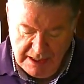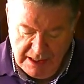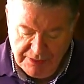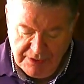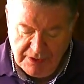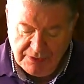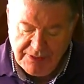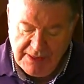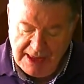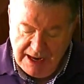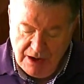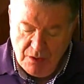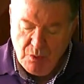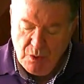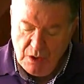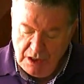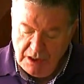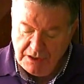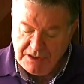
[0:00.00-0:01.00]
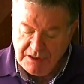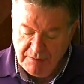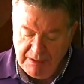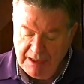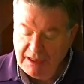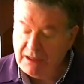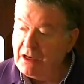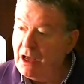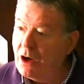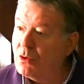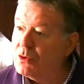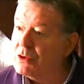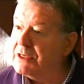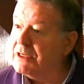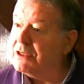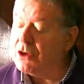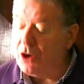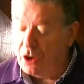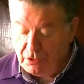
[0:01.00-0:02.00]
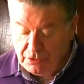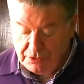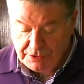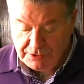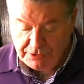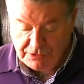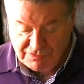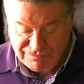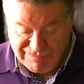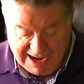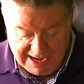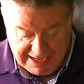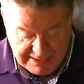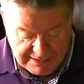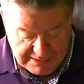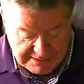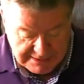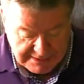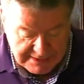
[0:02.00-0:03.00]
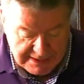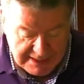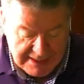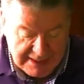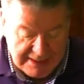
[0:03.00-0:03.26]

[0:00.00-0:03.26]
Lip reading: that they were to be loaded onto trains